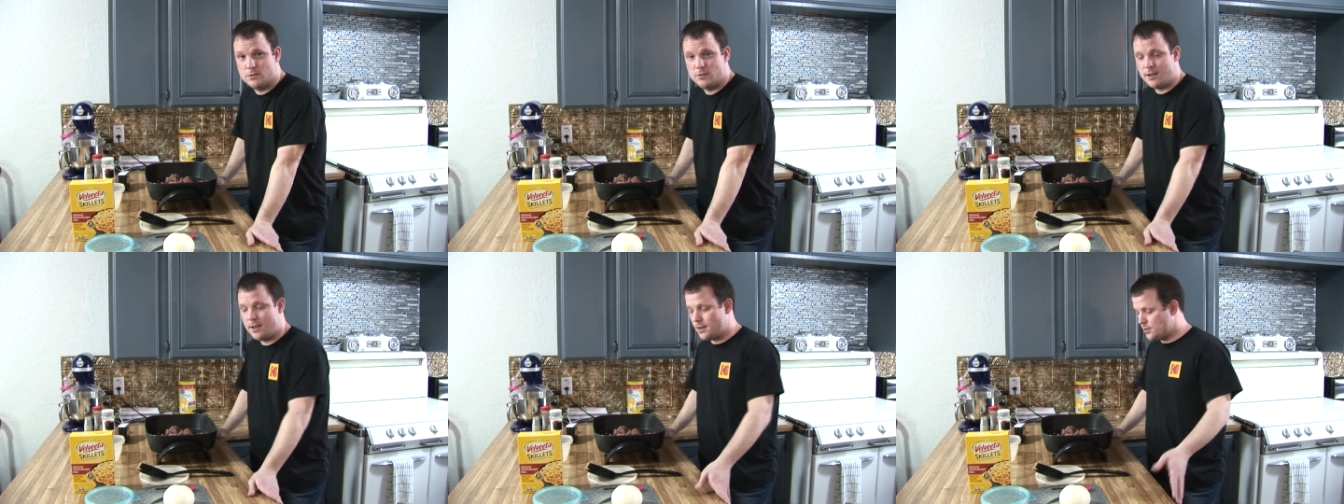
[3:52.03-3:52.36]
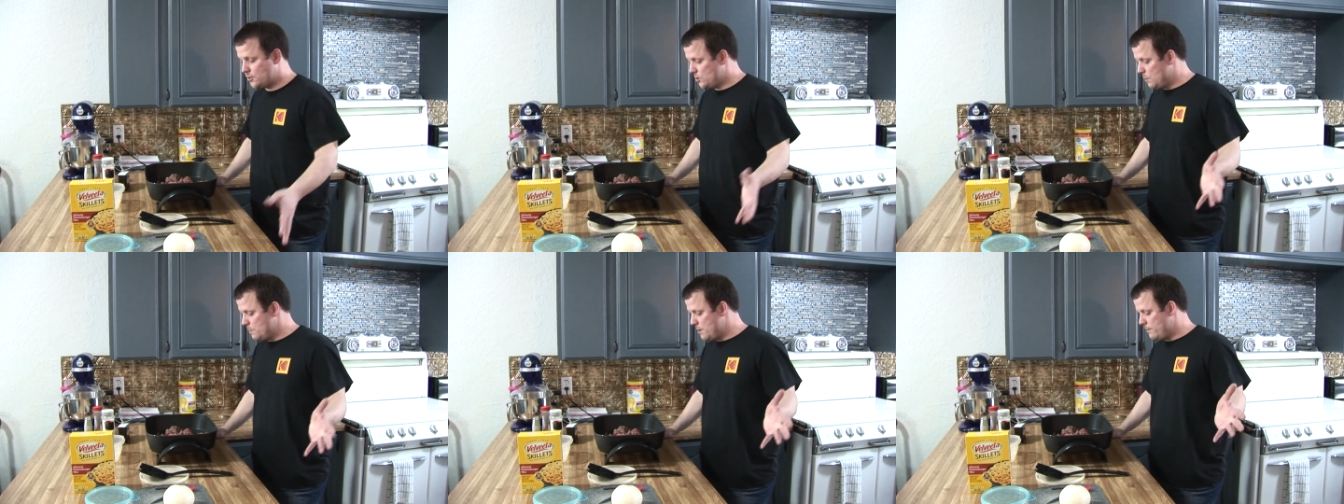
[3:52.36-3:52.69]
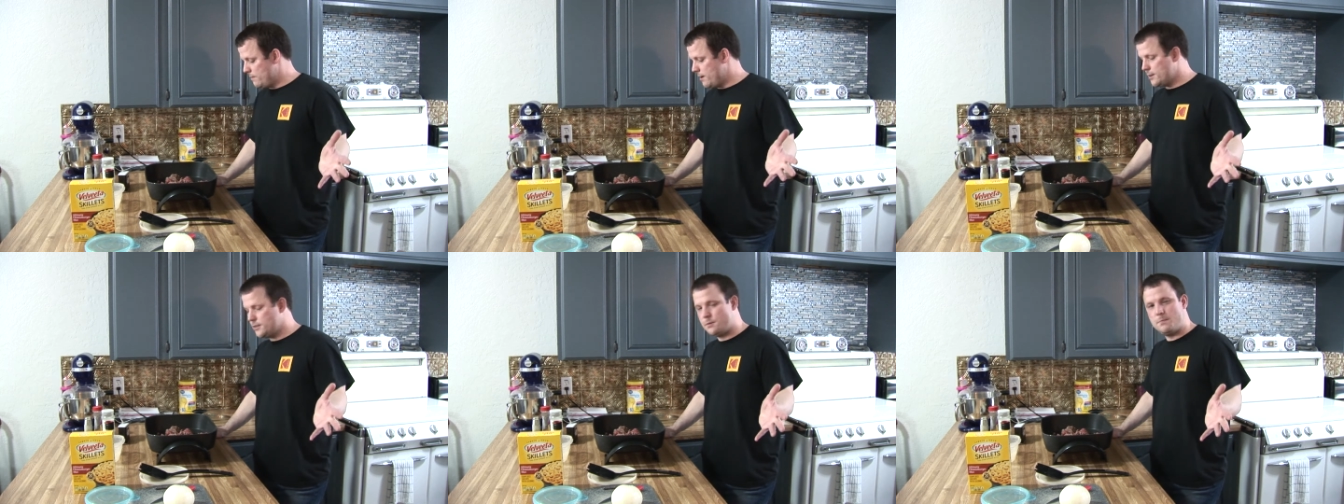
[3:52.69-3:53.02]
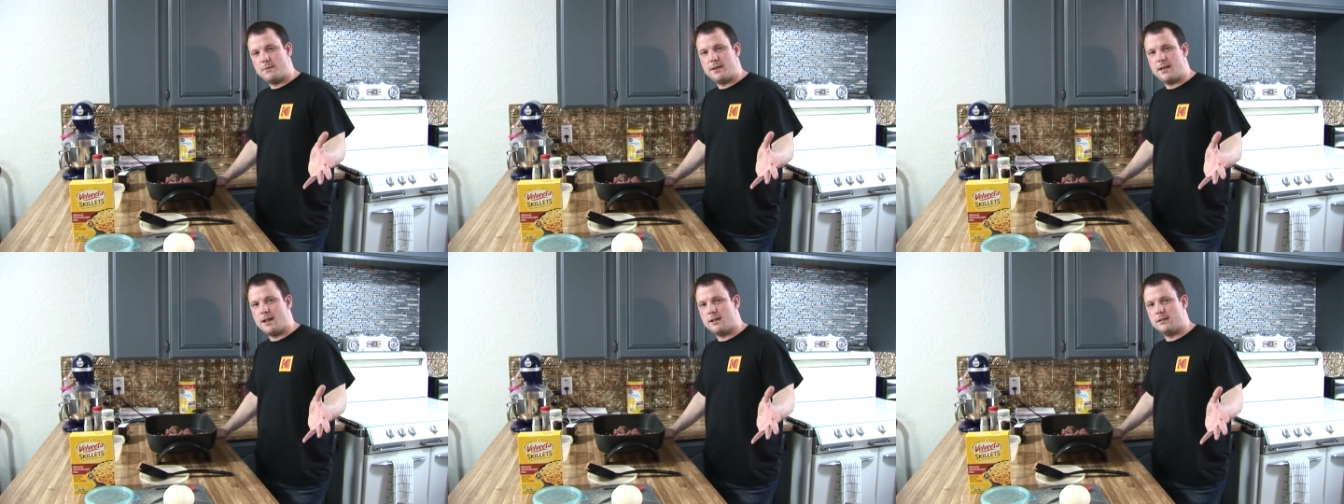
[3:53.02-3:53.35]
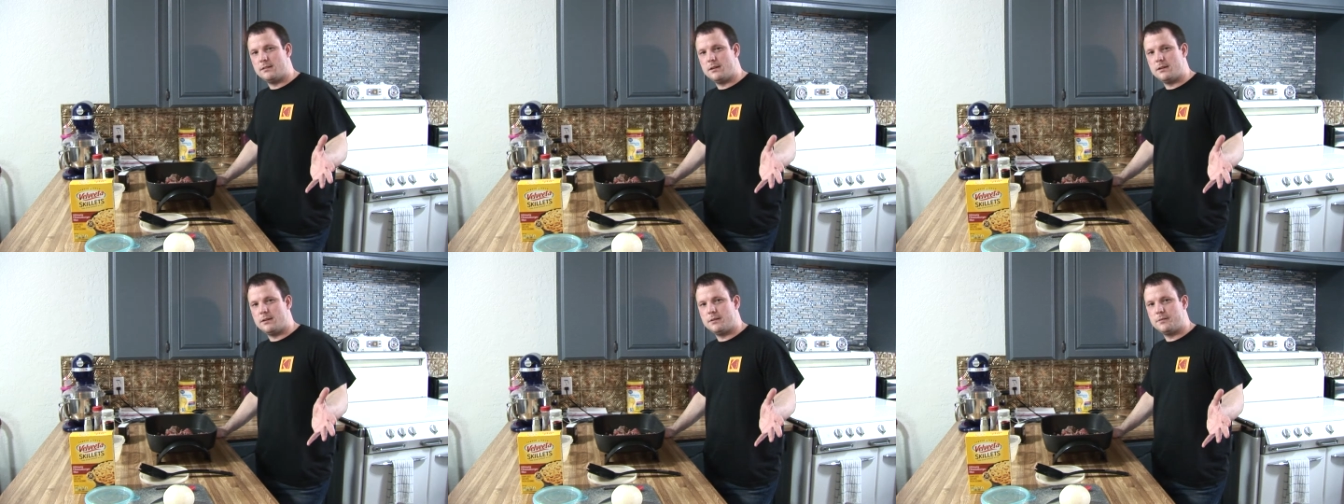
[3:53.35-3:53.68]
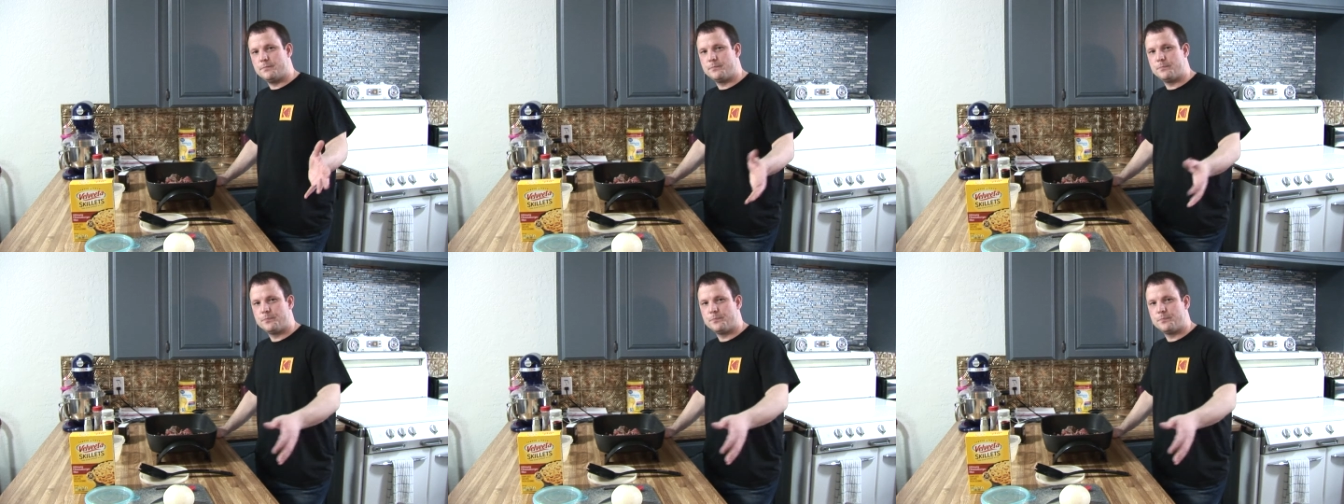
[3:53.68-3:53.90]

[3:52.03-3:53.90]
You guys throw me a recipe out there.